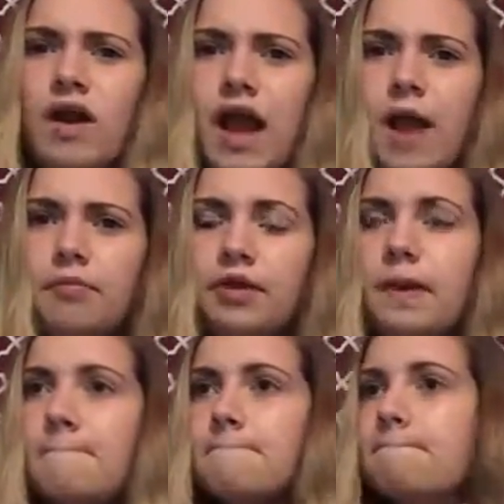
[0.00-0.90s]

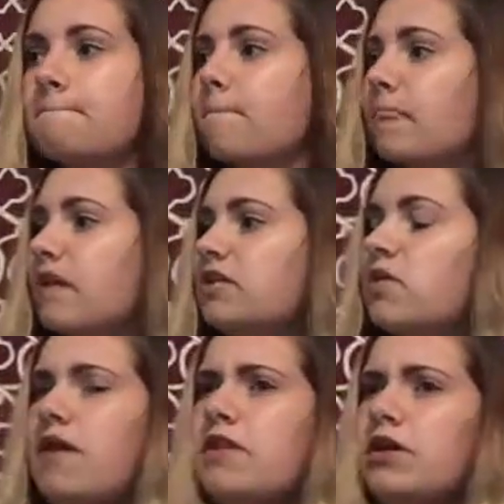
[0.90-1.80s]
happened?
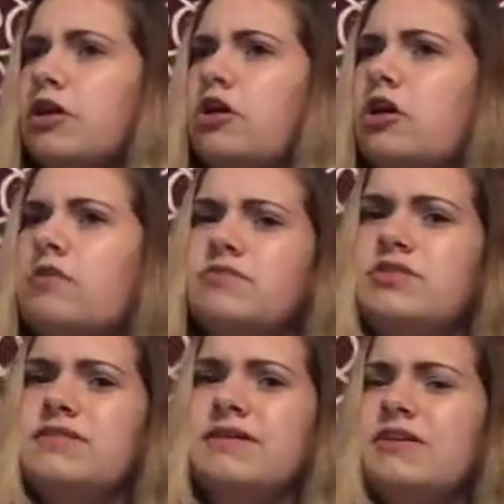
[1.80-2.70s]
So I look at her, and I'm
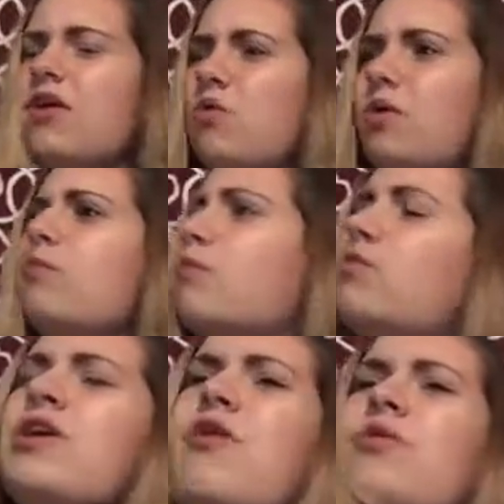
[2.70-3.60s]
just like,
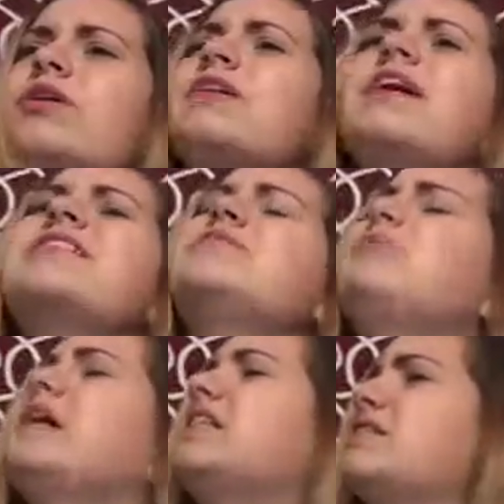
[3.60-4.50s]
no,
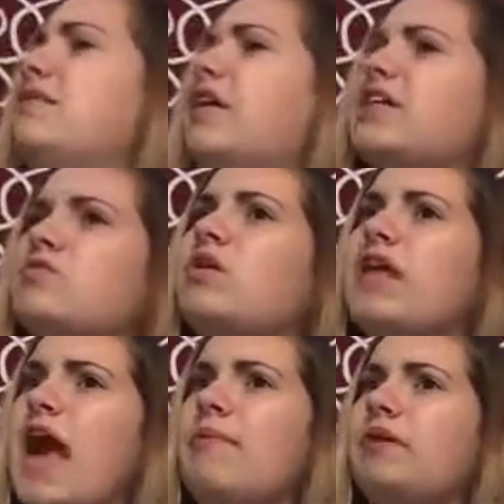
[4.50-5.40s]
explain to me what
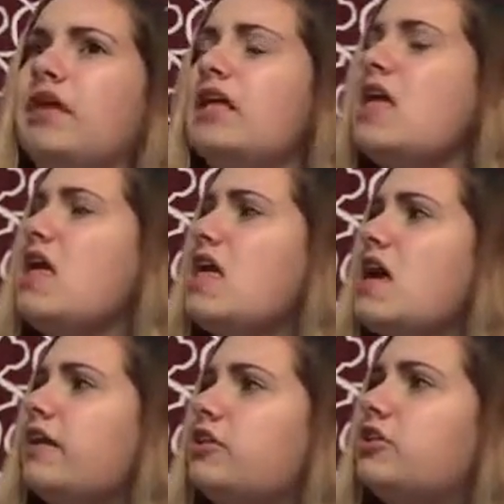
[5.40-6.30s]
happened.
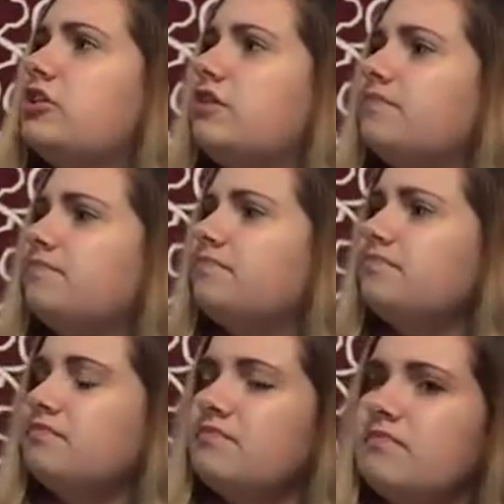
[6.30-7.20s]
And
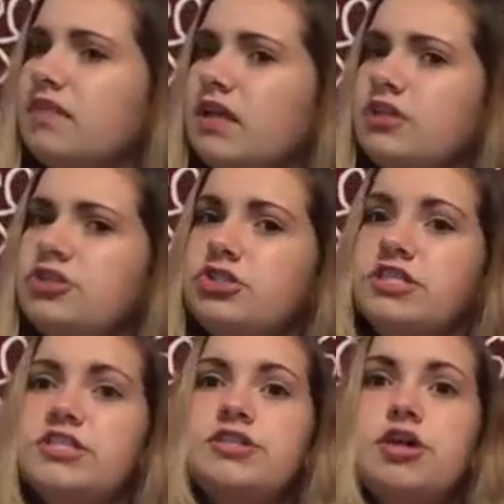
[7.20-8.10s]

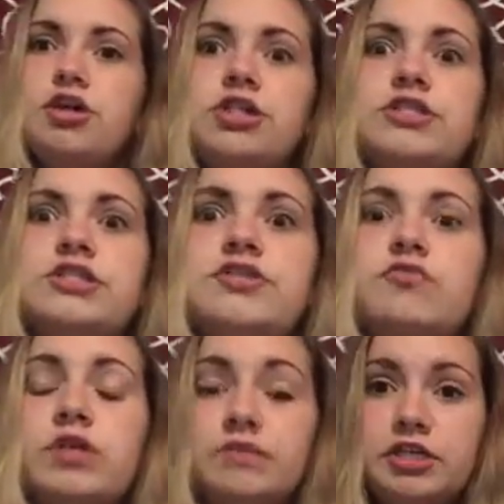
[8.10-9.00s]
she started
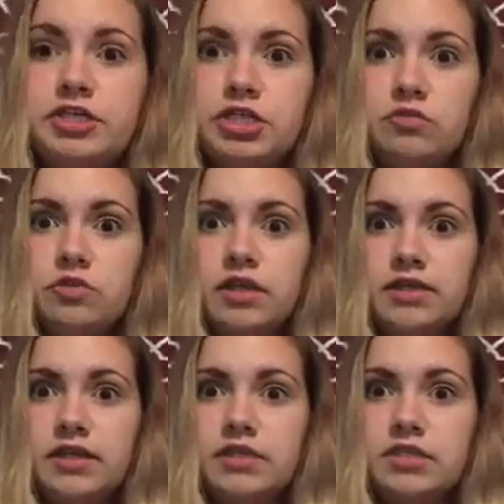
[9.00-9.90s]
screaming. She looked
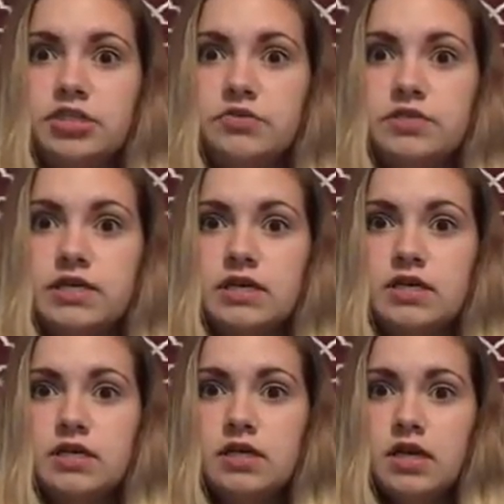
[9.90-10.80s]
like this, and she was like,
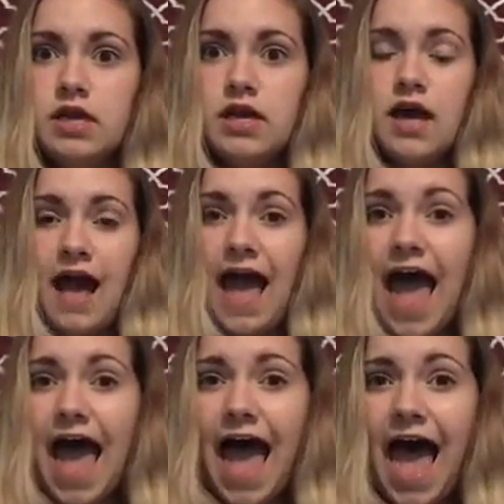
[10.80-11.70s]
ah!
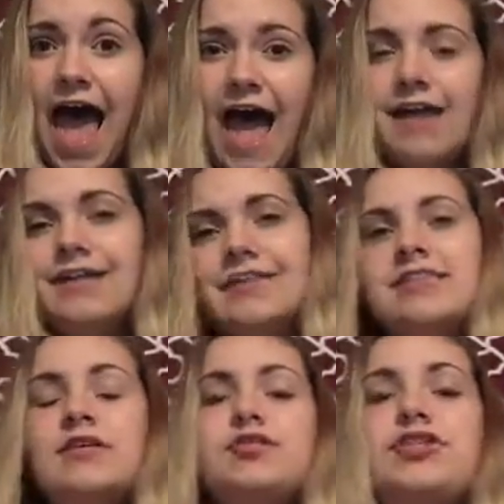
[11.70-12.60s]

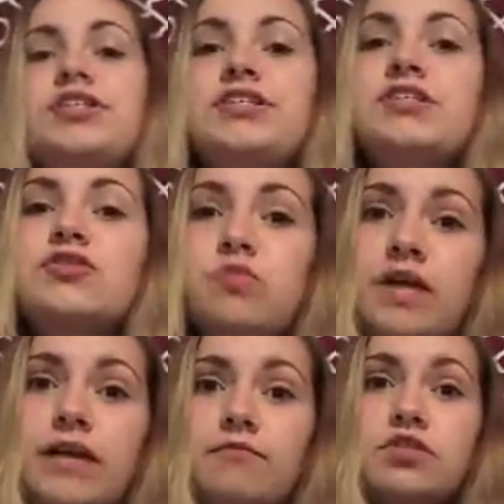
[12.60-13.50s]
So she
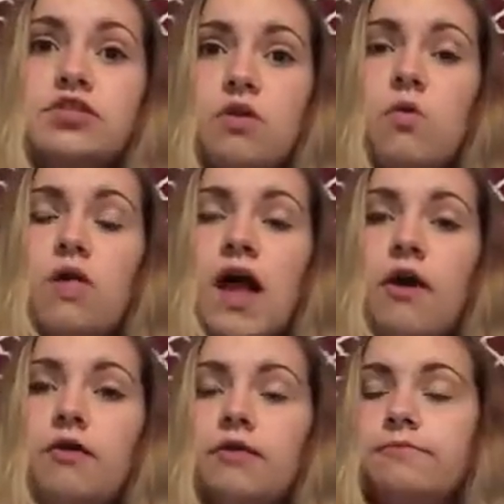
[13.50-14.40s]
screamed so
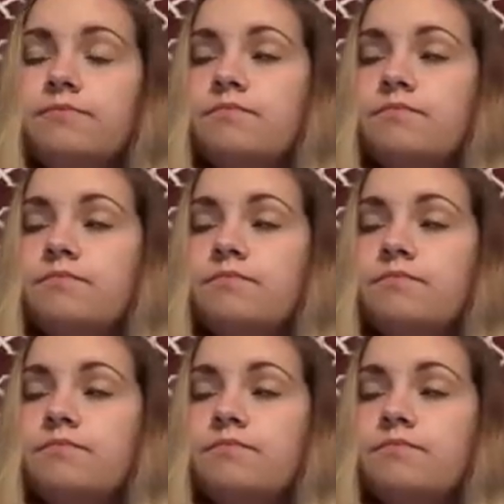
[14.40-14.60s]
loud,